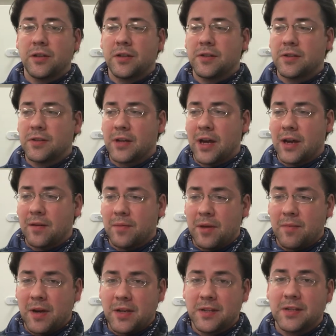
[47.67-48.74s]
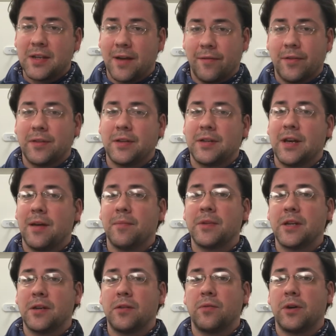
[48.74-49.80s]
this has got to be my seventh attempt
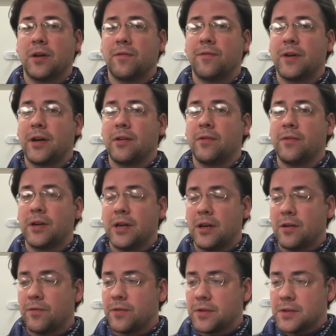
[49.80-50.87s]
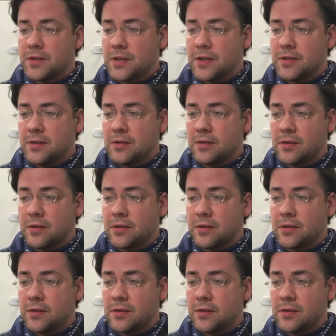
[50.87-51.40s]
at doing a final video for the season.